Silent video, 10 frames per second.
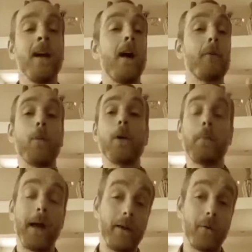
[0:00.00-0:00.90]
I've got one
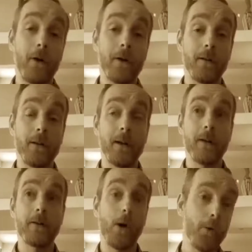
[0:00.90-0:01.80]
account
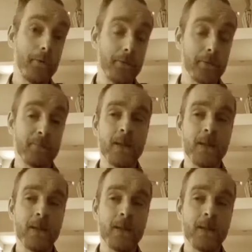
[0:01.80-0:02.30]
on golf.